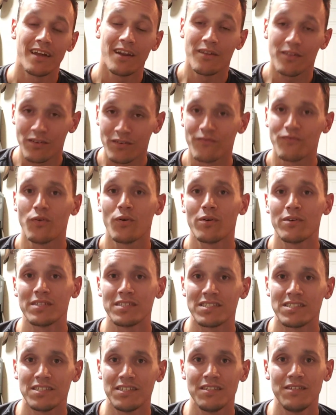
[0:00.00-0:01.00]
and I look forward
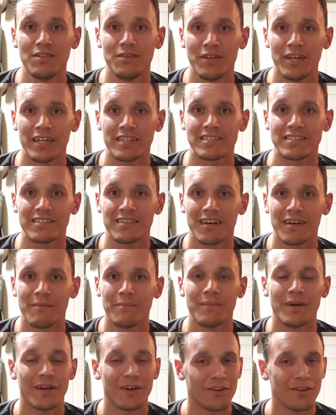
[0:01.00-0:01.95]
to seeing you next time